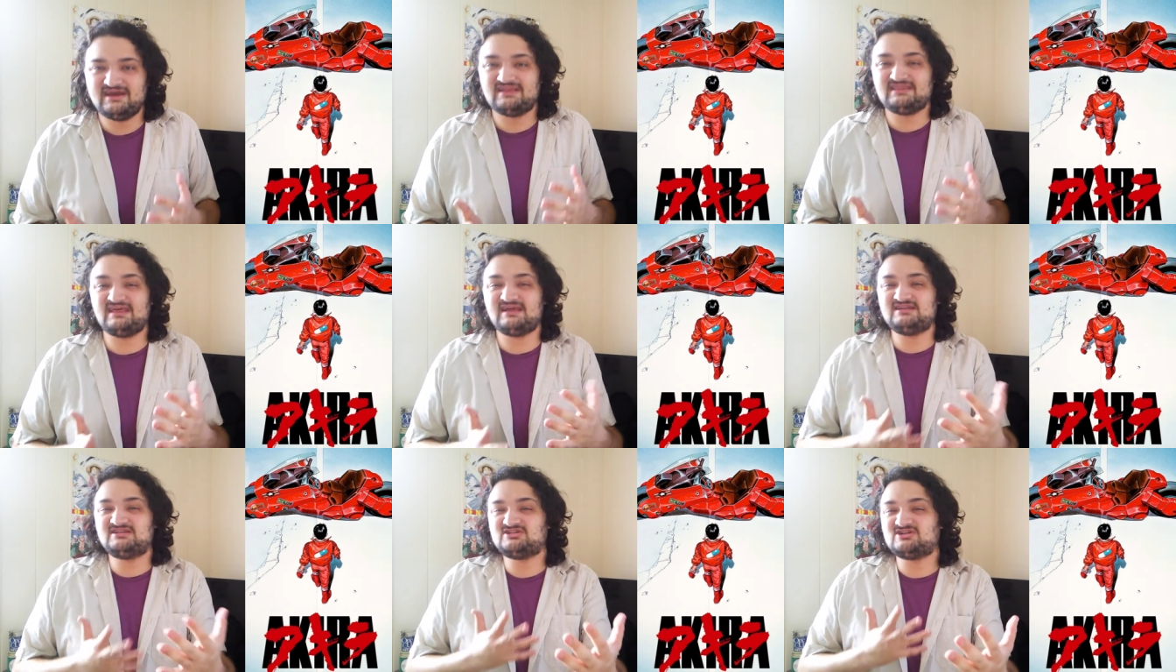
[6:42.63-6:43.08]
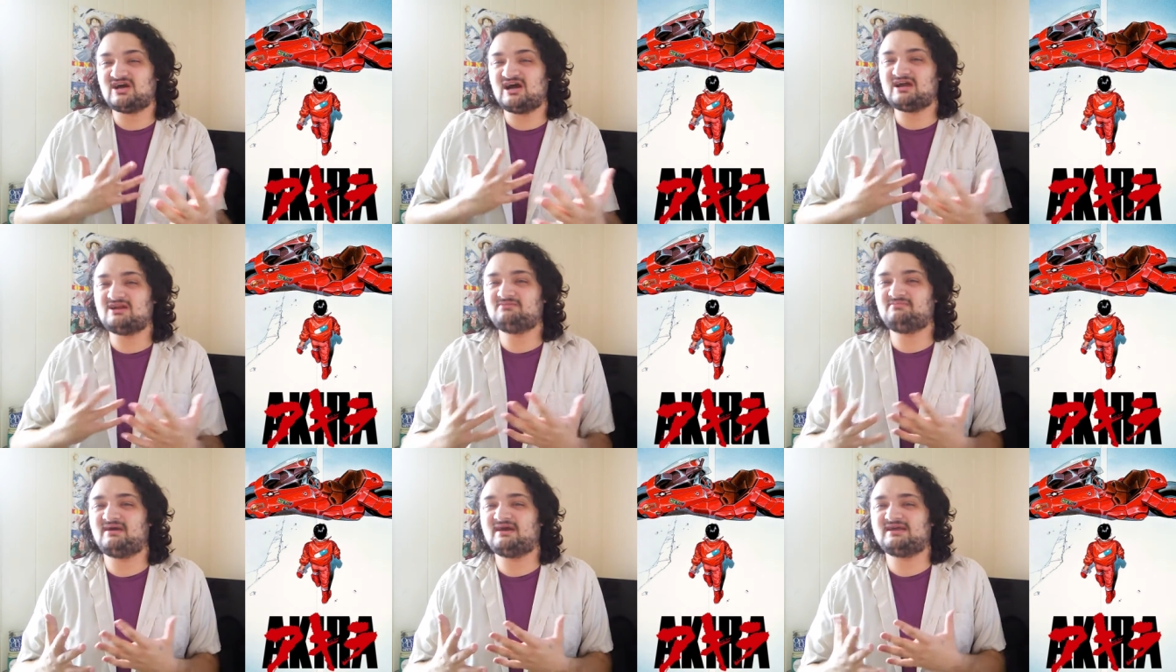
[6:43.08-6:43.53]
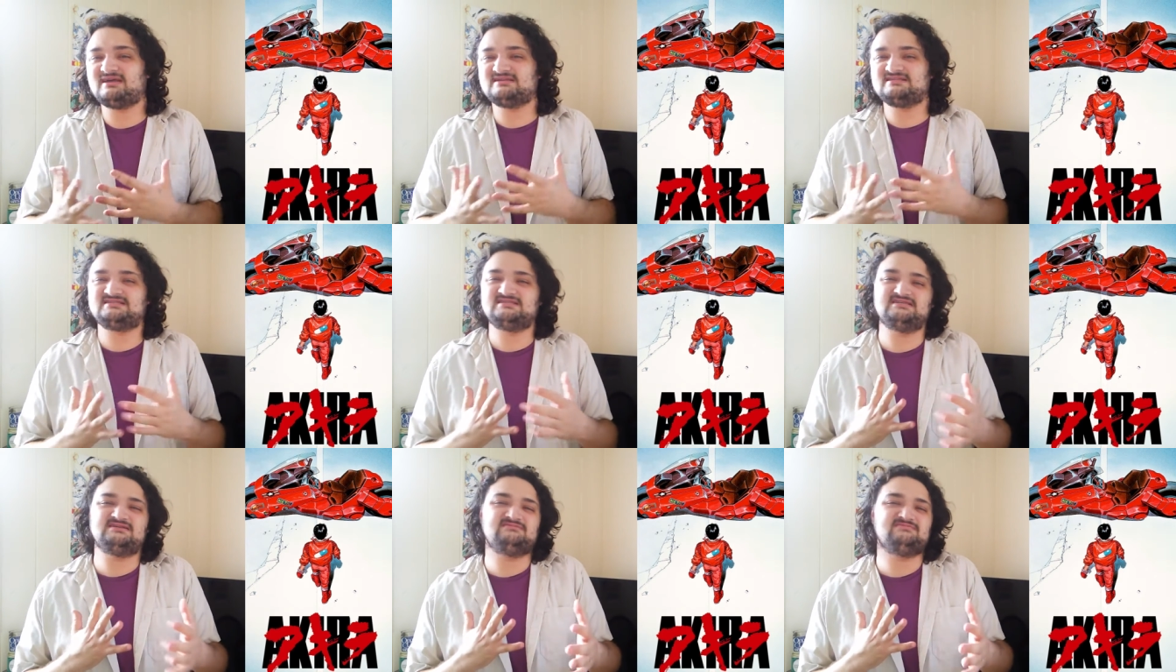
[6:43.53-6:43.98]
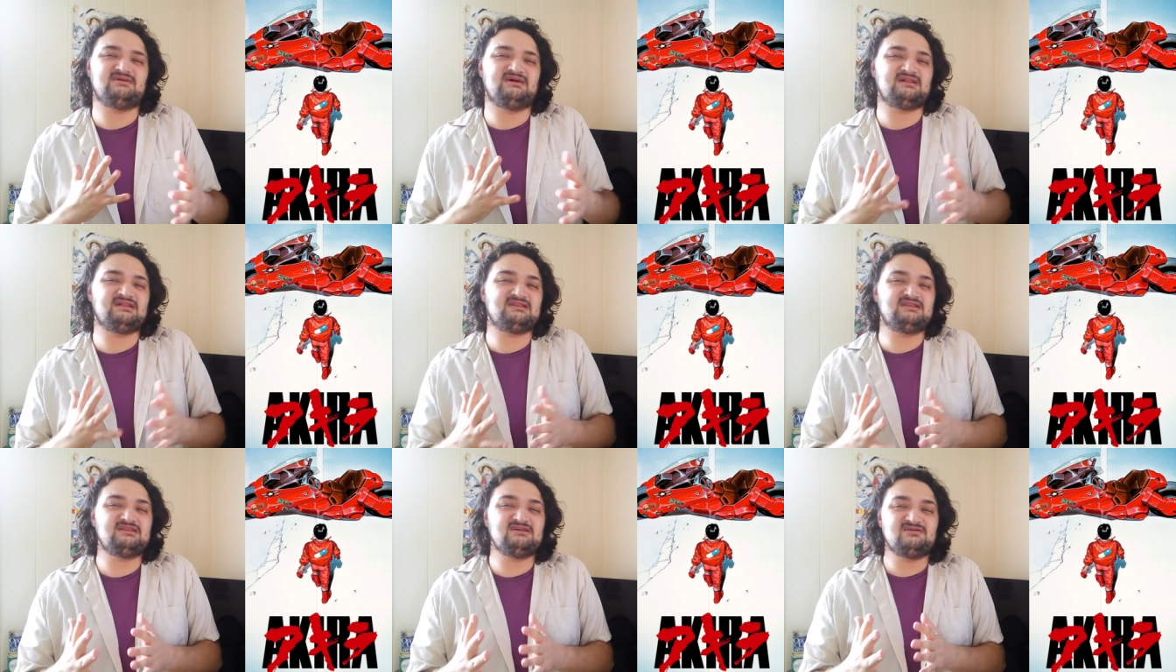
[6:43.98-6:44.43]
They try to make it seem a
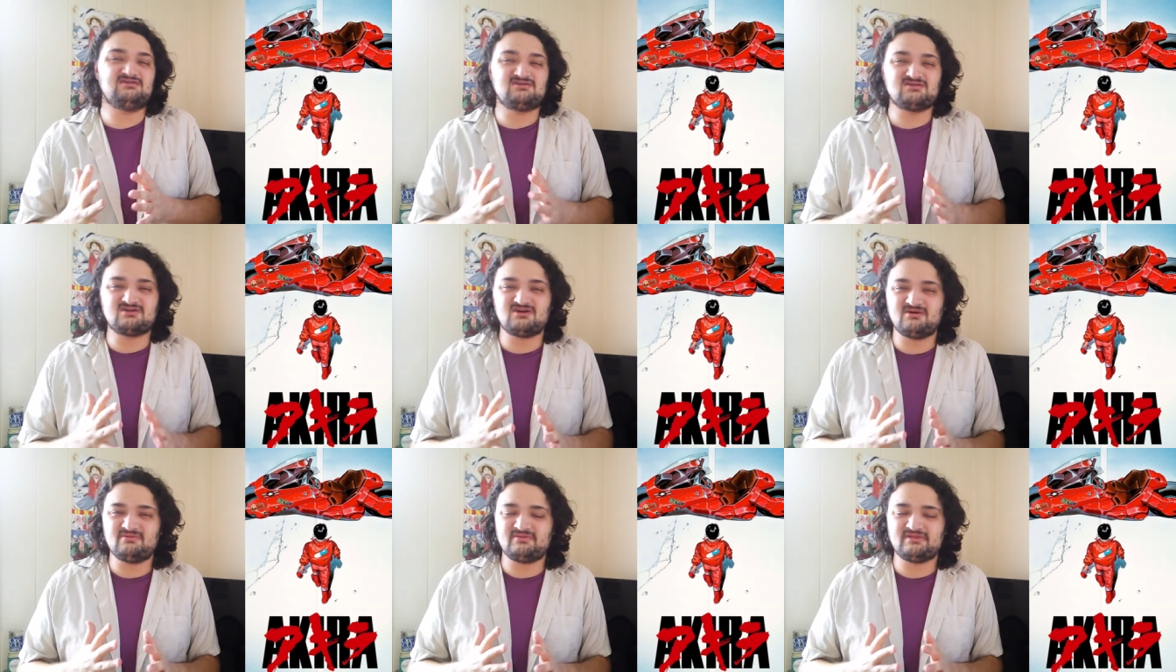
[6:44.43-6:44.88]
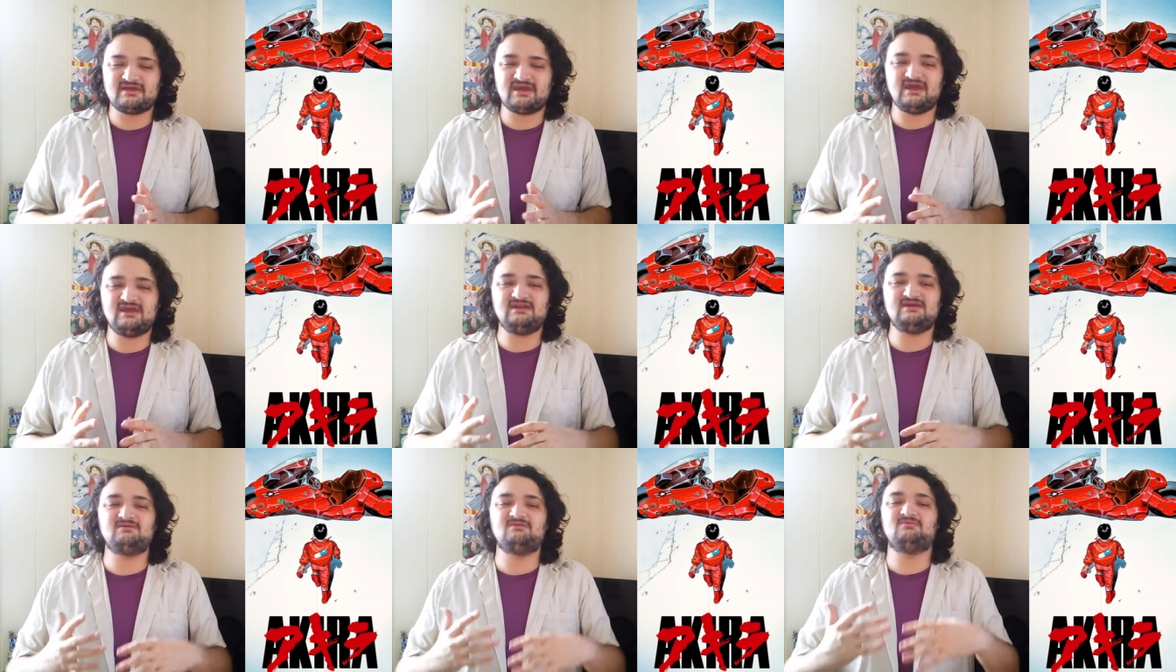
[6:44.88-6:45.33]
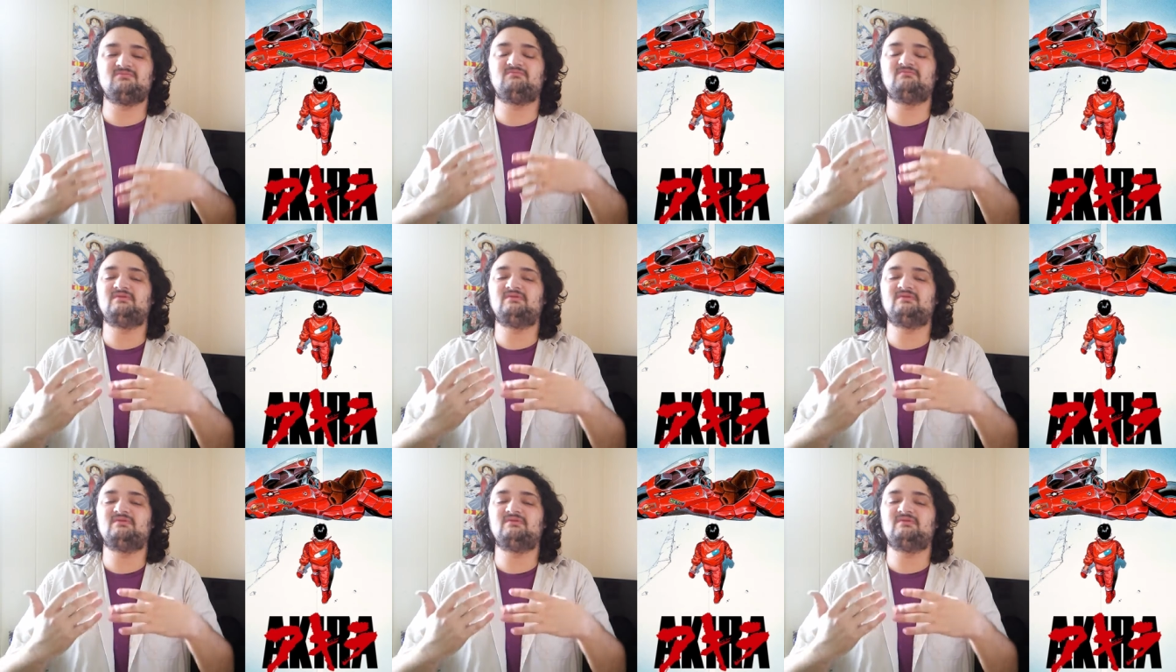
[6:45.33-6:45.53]
little complicated